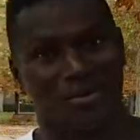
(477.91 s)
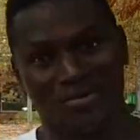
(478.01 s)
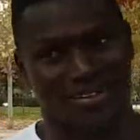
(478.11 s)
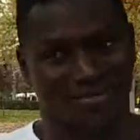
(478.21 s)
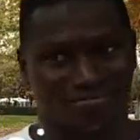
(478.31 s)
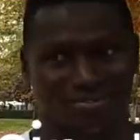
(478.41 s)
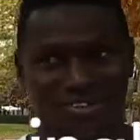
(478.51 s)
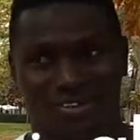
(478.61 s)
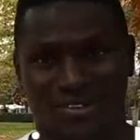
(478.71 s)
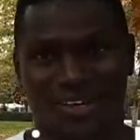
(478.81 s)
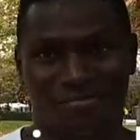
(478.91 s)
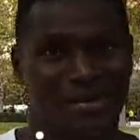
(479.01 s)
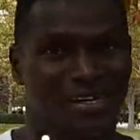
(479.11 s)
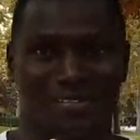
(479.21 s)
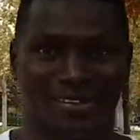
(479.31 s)
You know, red
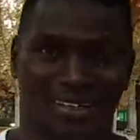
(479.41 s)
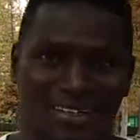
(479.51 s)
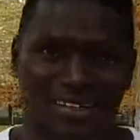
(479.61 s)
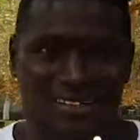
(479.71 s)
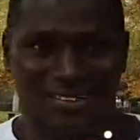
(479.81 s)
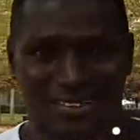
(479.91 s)
meat.